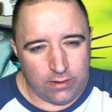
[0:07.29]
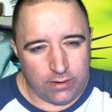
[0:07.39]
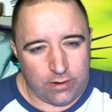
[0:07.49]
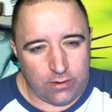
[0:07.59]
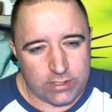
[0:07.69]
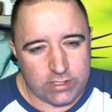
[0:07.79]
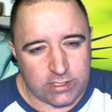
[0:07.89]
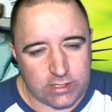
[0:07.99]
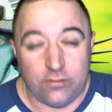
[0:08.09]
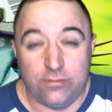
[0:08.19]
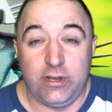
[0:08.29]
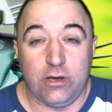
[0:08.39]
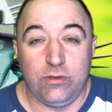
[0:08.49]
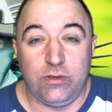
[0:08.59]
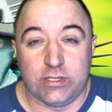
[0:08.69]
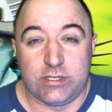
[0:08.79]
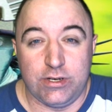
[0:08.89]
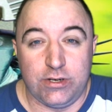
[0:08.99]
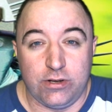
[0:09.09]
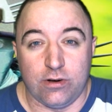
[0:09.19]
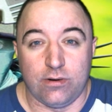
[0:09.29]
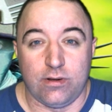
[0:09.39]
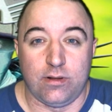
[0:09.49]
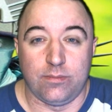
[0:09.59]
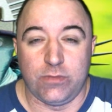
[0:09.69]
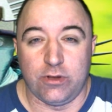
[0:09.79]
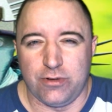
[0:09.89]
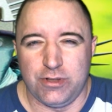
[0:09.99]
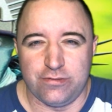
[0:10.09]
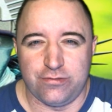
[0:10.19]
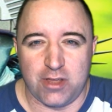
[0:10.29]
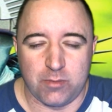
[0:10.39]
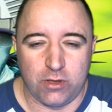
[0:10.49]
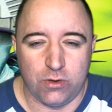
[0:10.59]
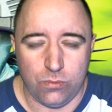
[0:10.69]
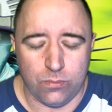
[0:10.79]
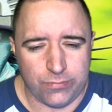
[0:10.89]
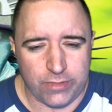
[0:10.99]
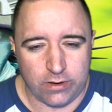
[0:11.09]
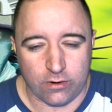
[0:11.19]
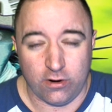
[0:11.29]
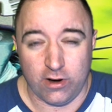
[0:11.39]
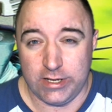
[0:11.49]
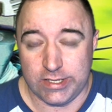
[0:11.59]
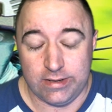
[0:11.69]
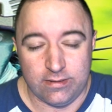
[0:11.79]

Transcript: You know, this is another video you could send to your friends and family who think you're crazy.